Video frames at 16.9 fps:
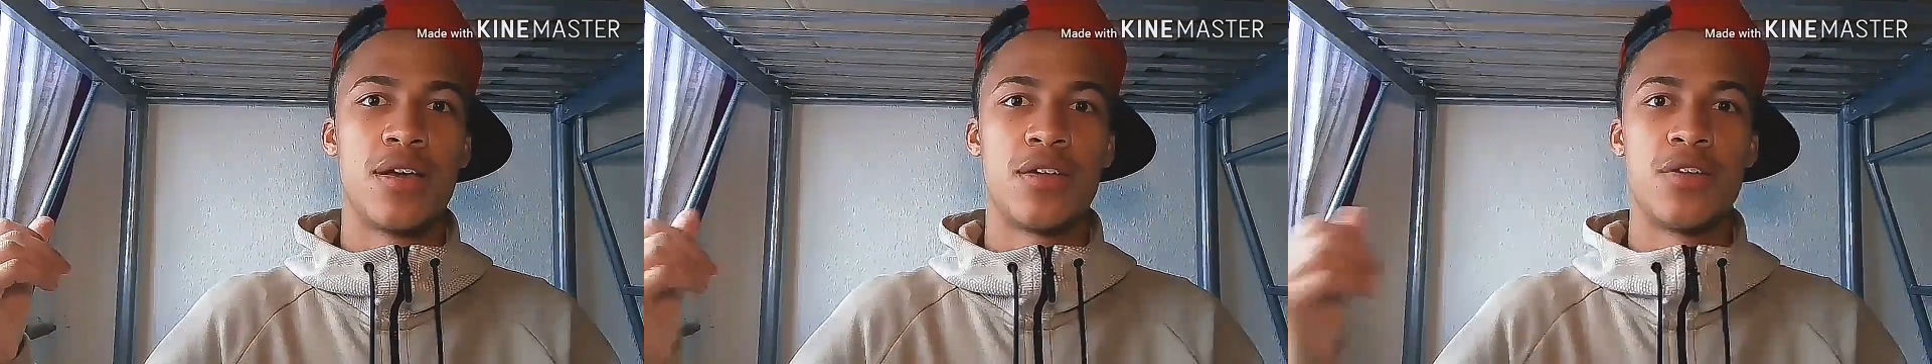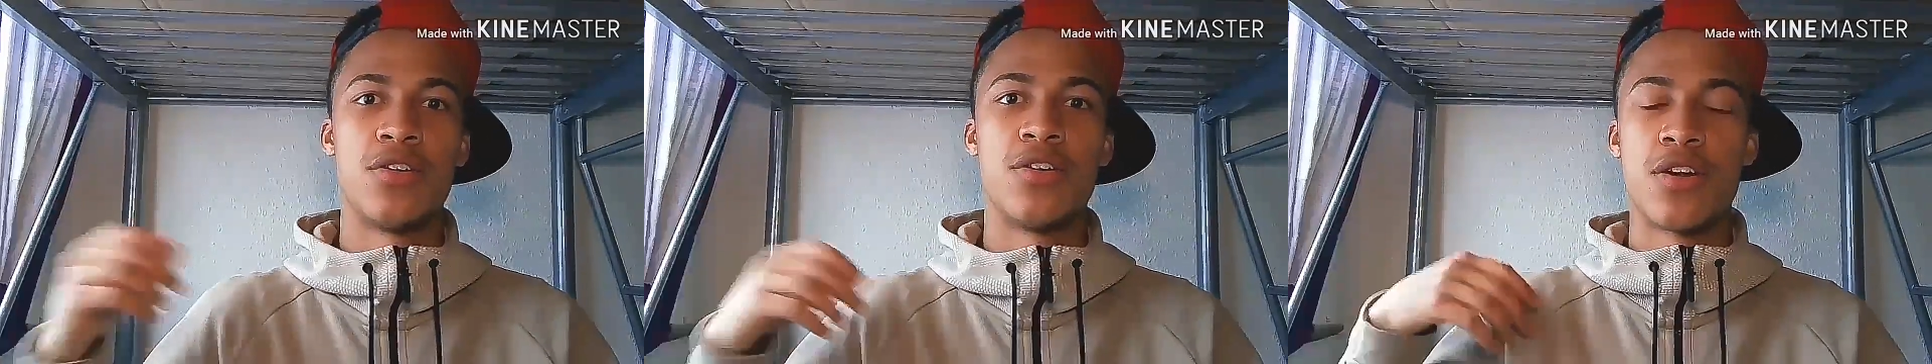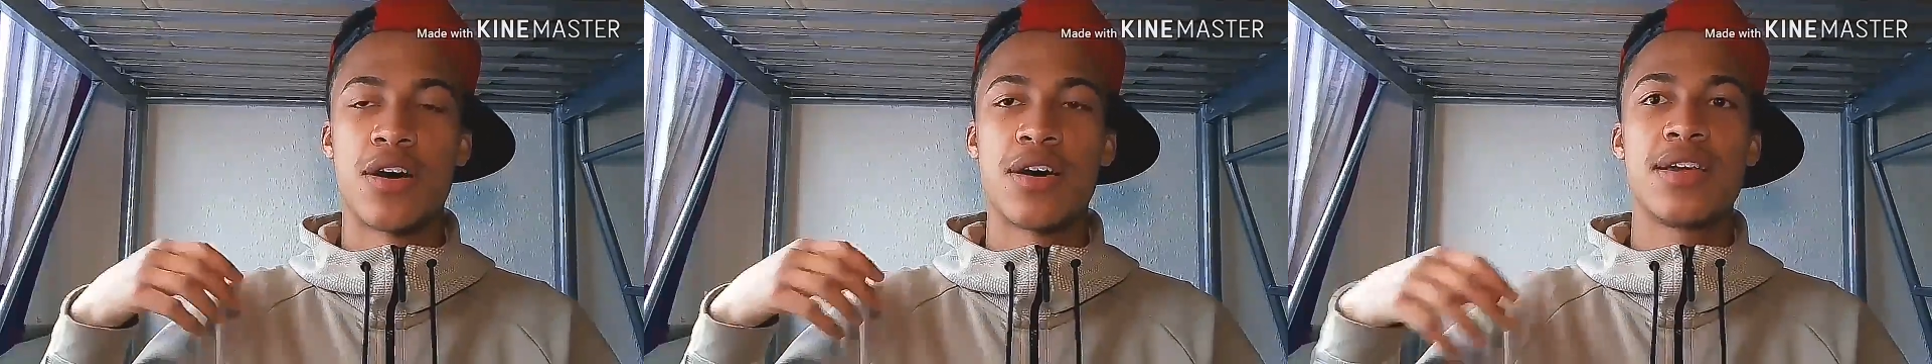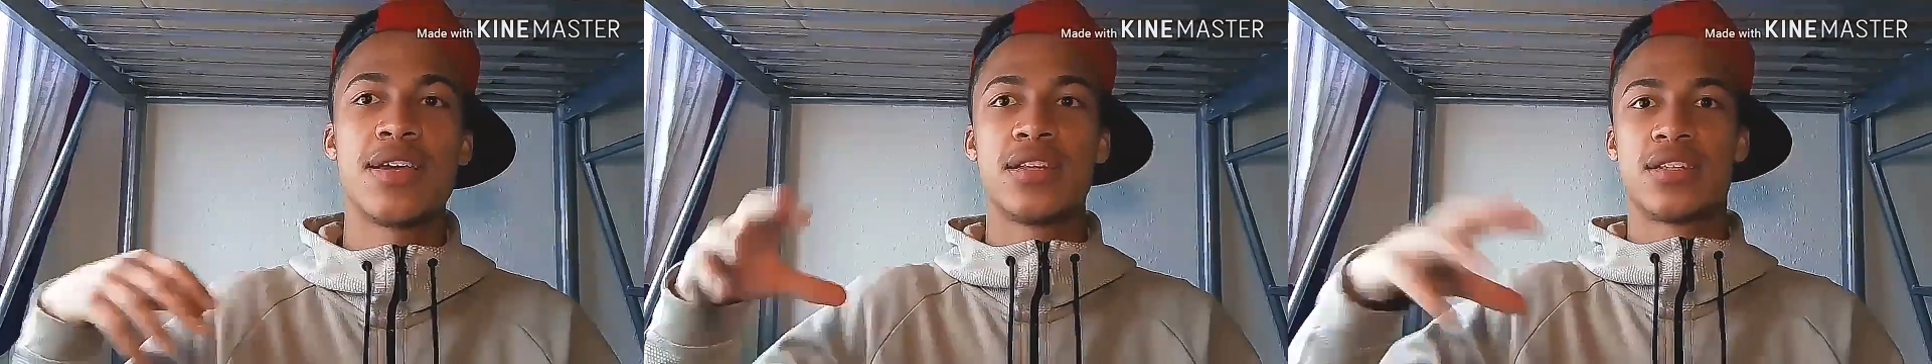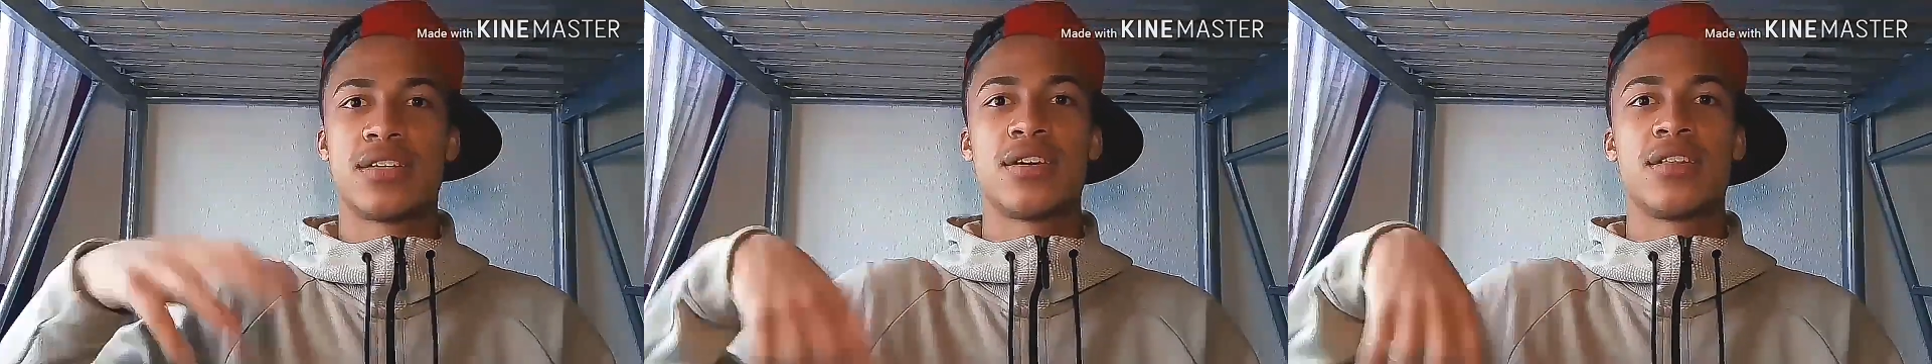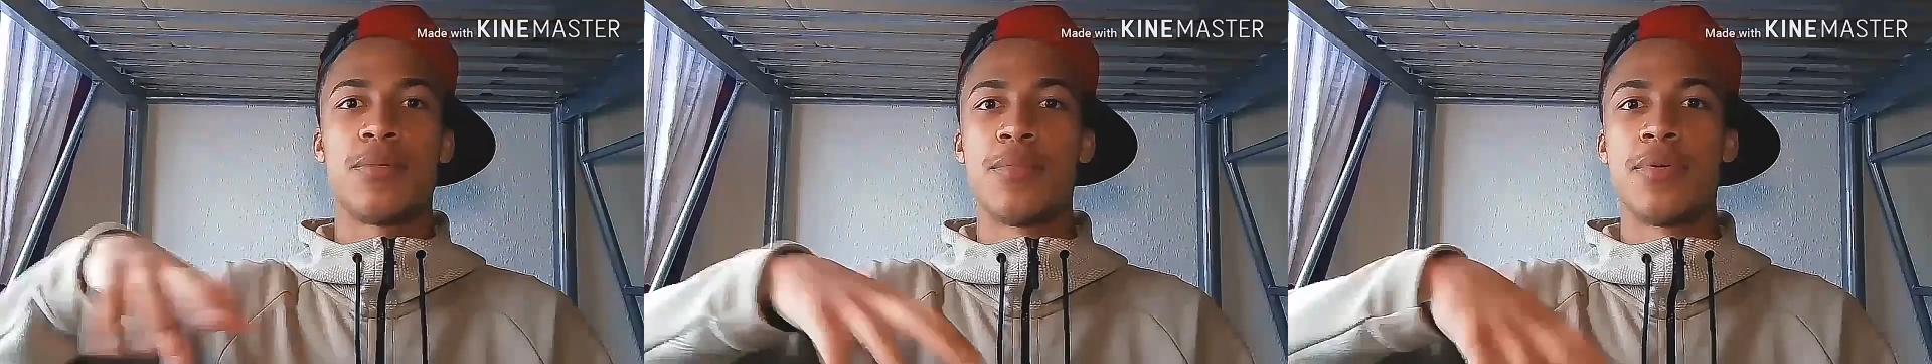They're not
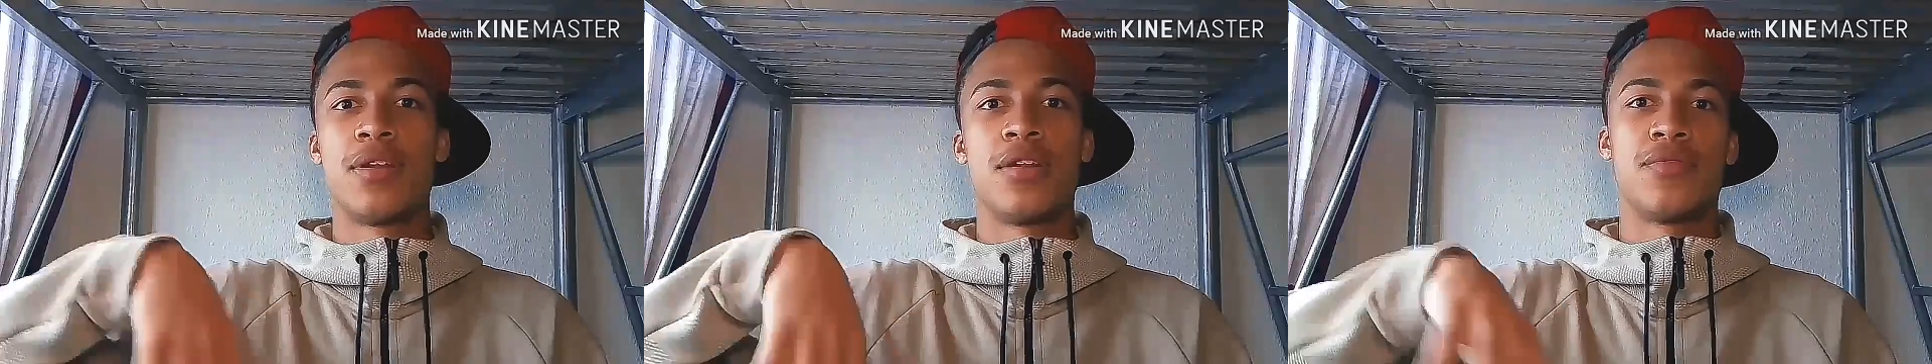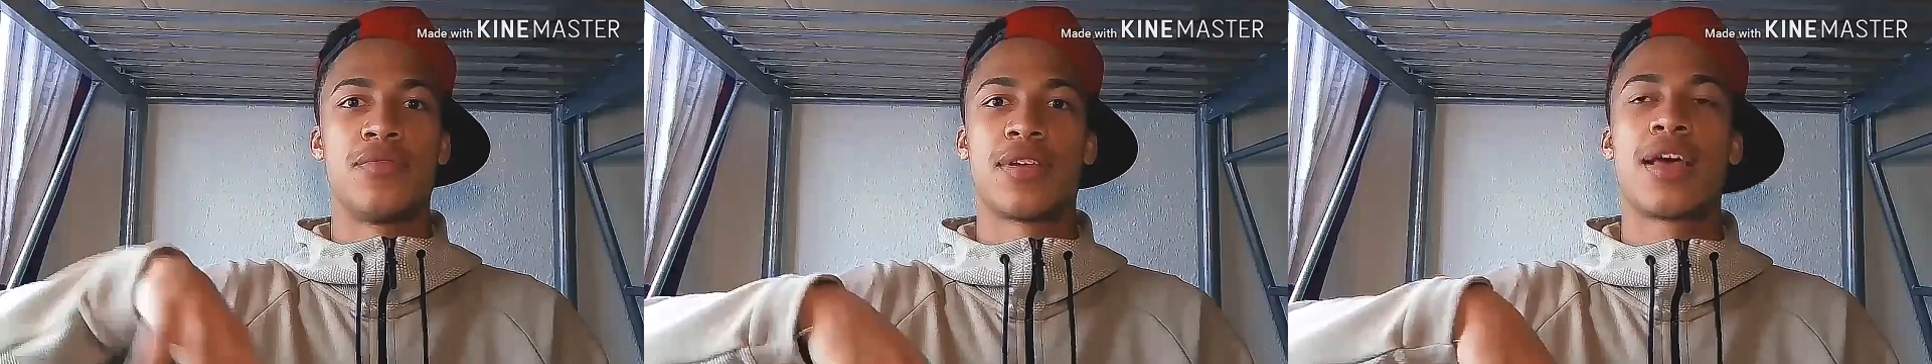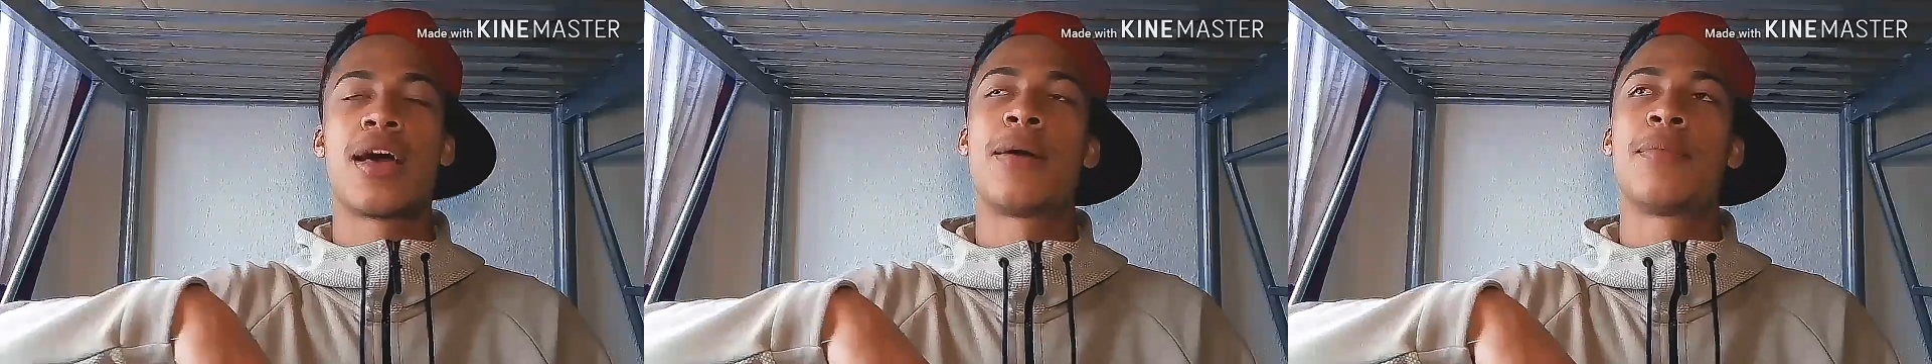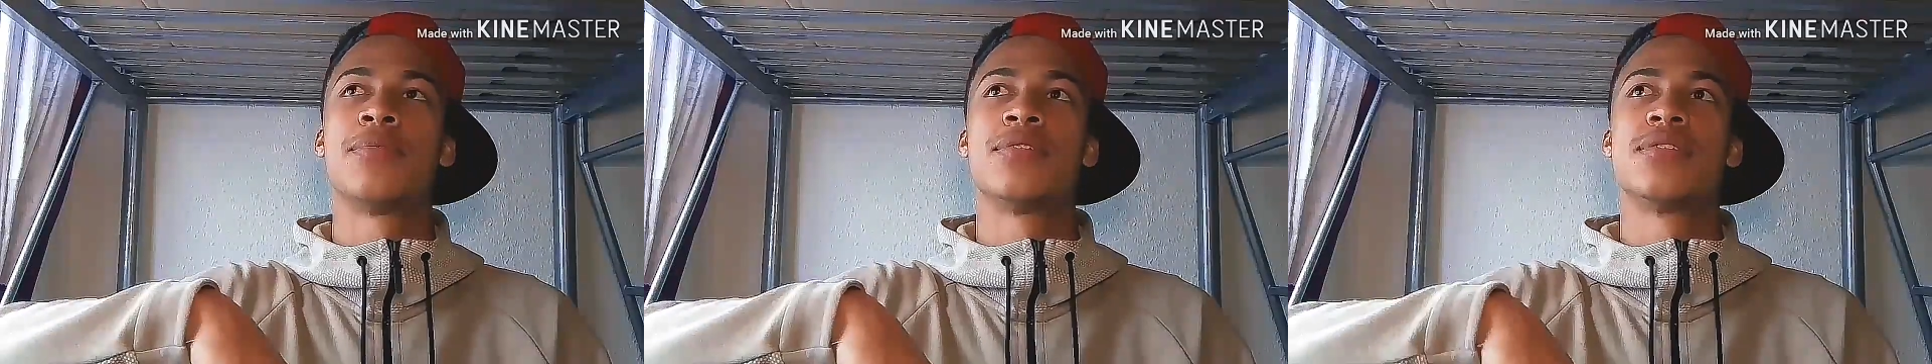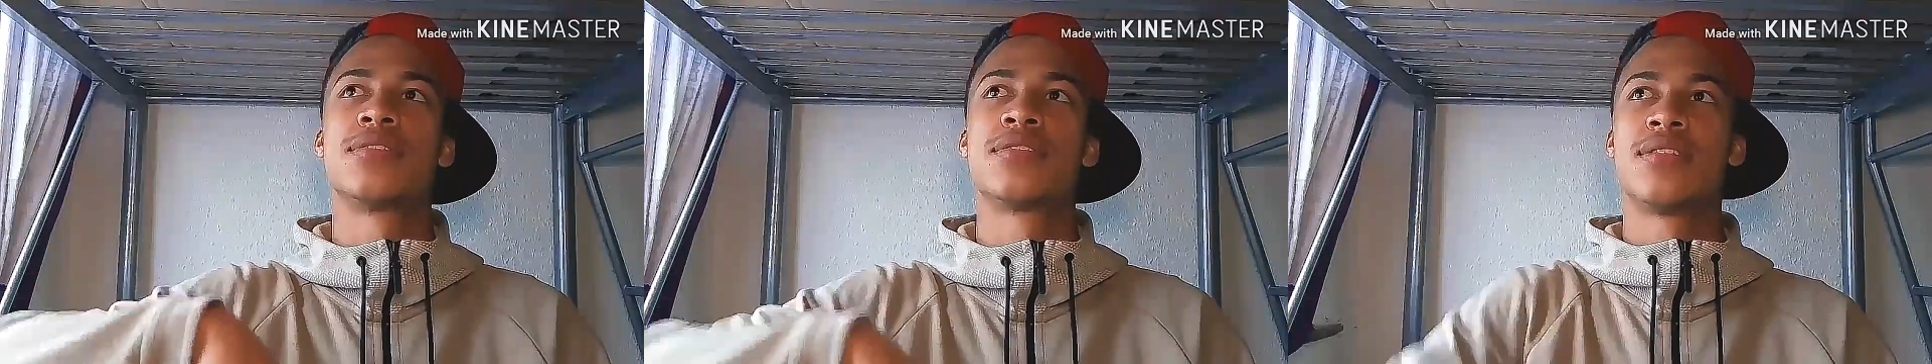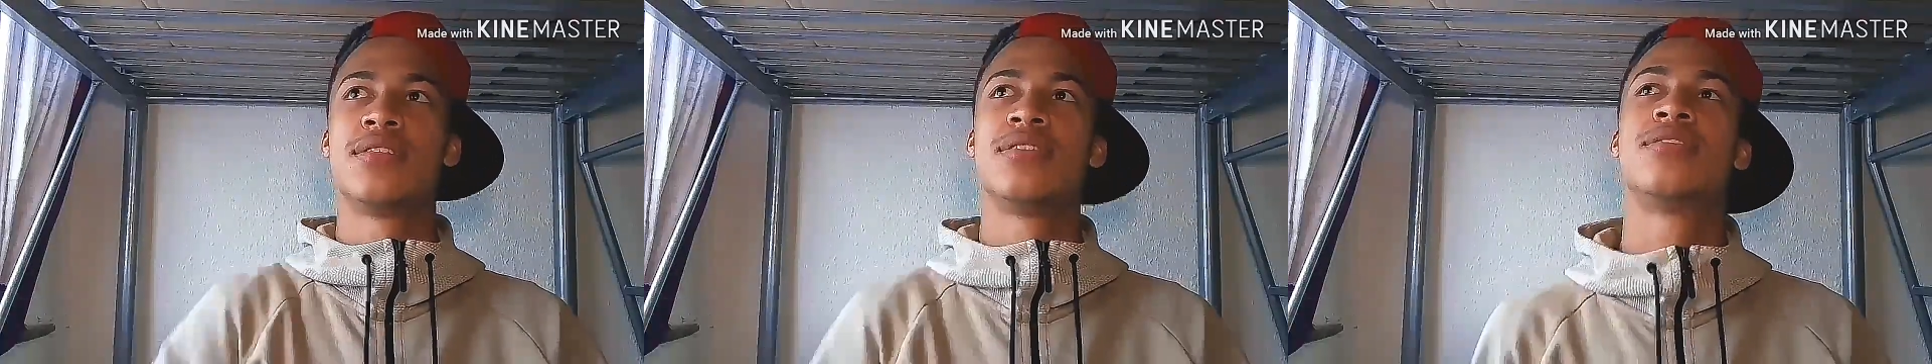inside the middle of the
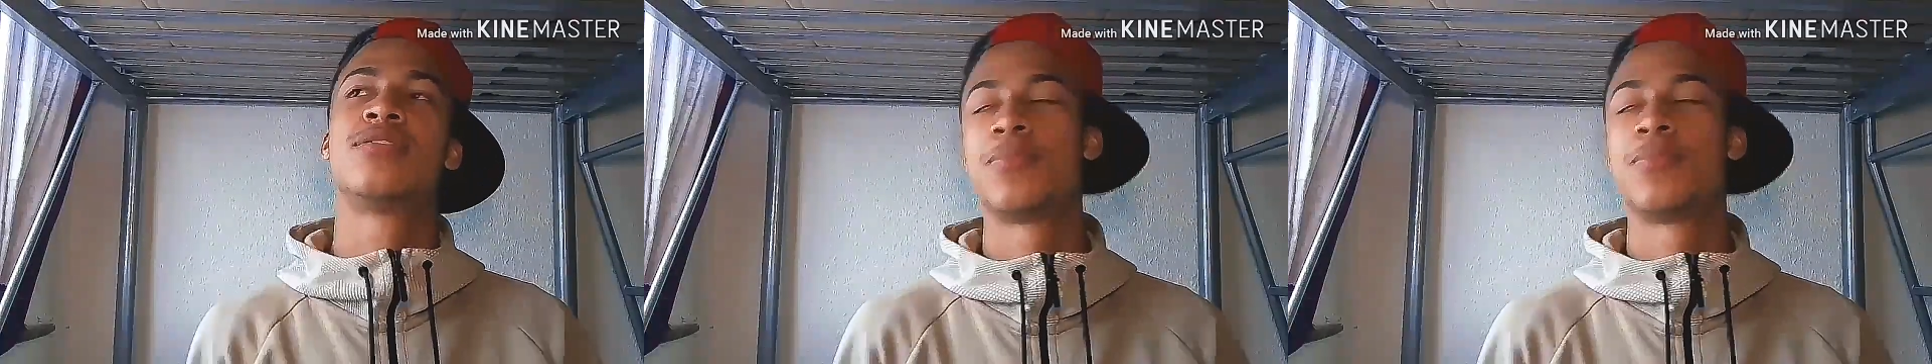campus.